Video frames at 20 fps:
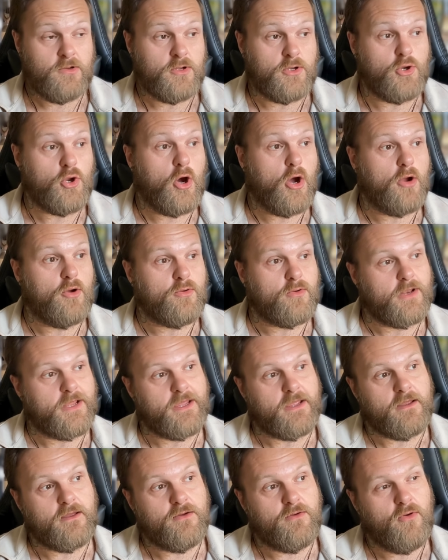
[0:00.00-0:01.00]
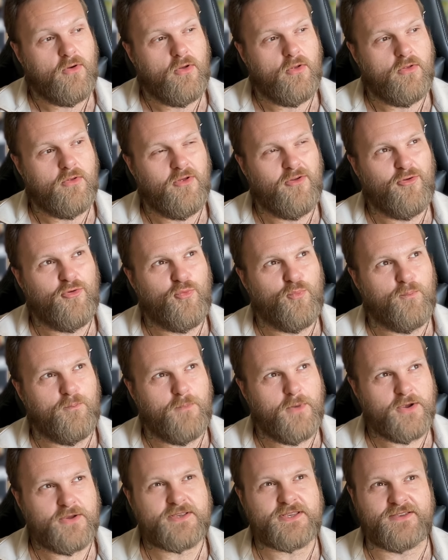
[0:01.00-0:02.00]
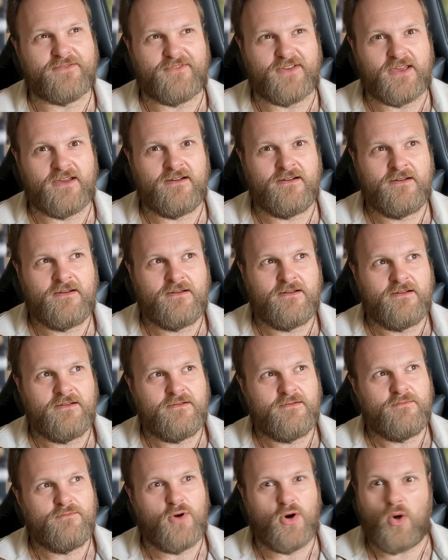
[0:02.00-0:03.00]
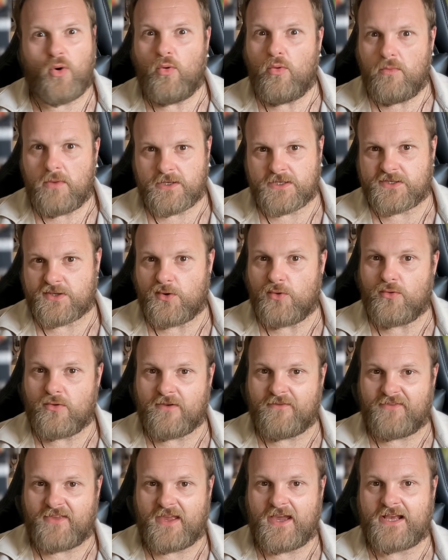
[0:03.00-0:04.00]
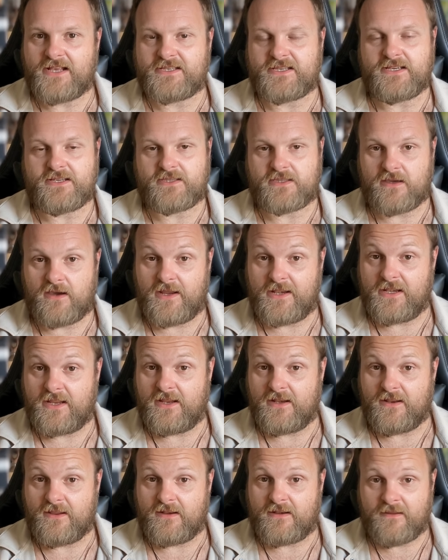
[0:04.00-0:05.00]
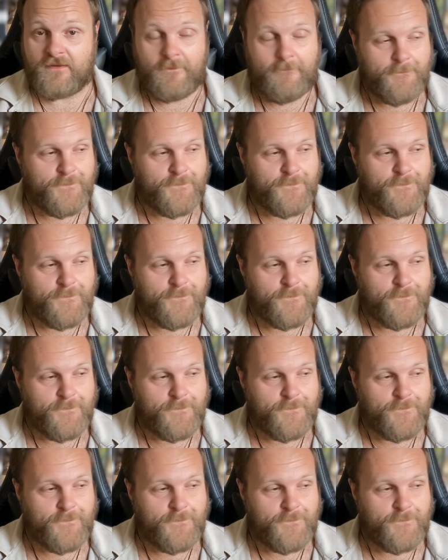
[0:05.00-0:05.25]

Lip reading: Not only most of it, but almost all of the assets that I needed.